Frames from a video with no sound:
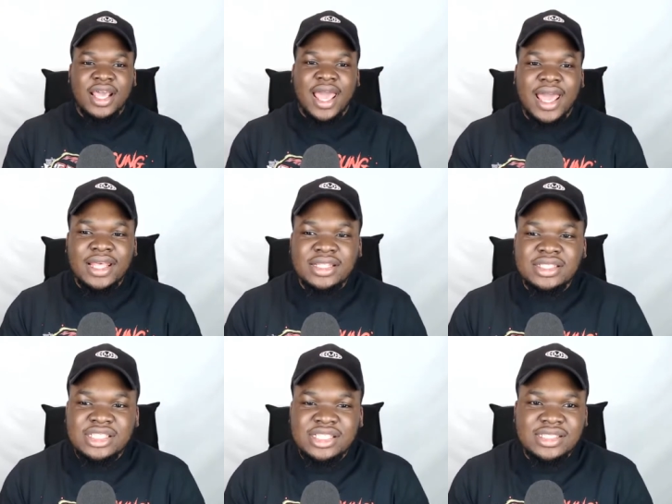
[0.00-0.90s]
And
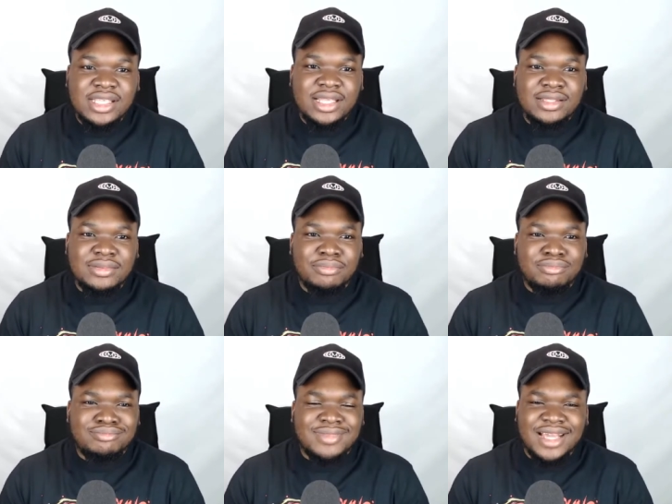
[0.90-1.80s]
she said
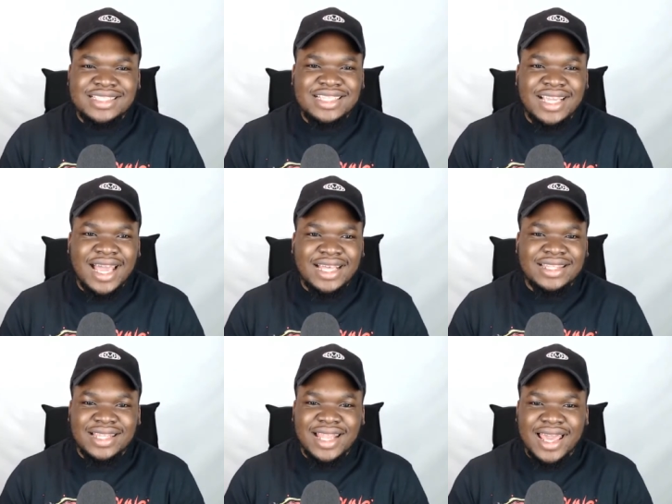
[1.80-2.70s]
that she had
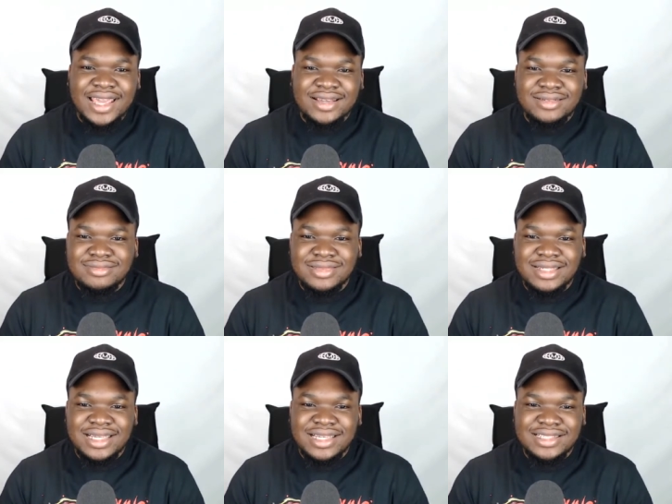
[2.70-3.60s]
like
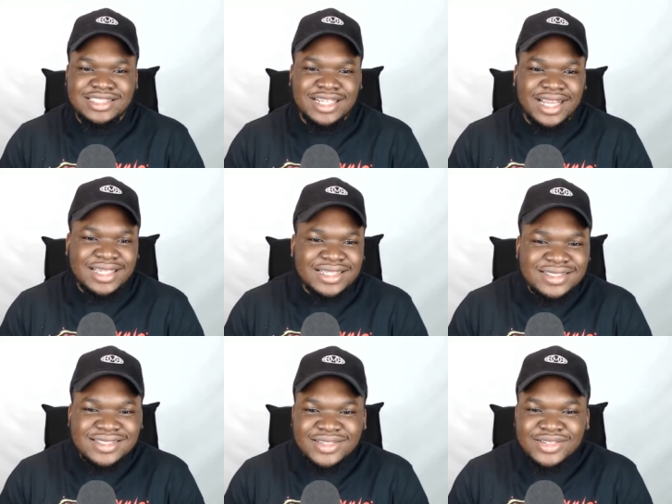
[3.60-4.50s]
a
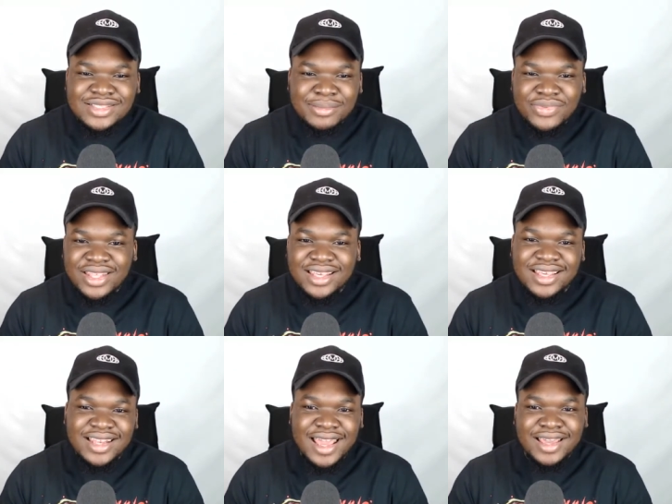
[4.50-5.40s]
giant or something
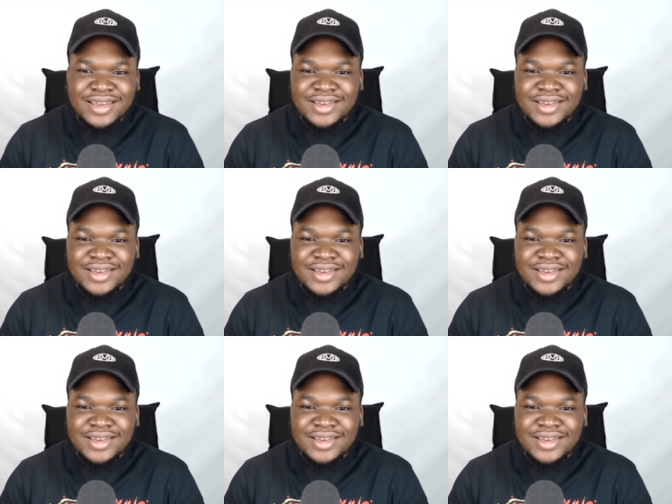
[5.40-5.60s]
like